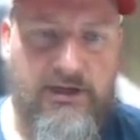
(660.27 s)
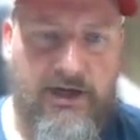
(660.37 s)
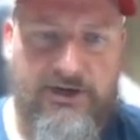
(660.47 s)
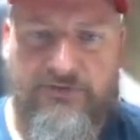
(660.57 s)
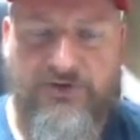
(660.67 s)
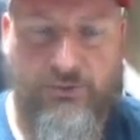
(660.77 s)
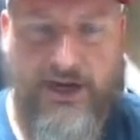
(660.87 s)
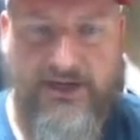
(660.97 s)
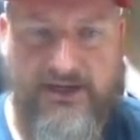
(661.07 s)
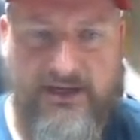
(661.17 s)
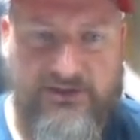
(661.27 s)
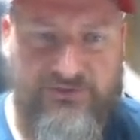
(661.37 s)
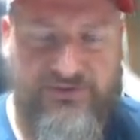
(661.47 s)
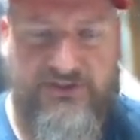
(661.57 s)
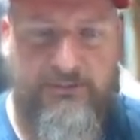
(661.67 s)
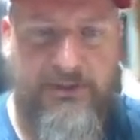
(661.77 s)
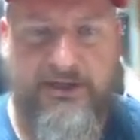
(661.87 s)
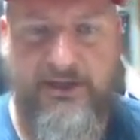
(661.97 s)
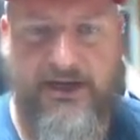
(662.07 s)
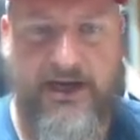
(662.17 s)
I know if you round it is 50,
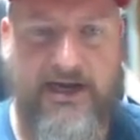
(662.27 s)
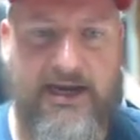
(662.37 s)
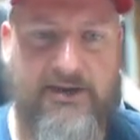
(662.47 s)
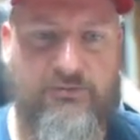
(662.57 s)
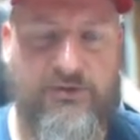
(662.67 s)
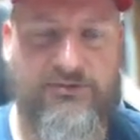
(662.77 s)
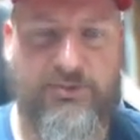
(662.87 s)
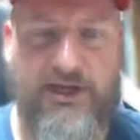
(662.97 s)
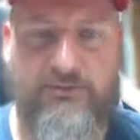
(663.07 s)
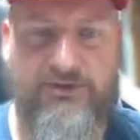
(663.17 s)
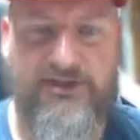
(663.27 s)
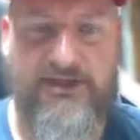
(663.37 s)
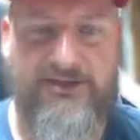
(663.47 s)
but I was playing with it and I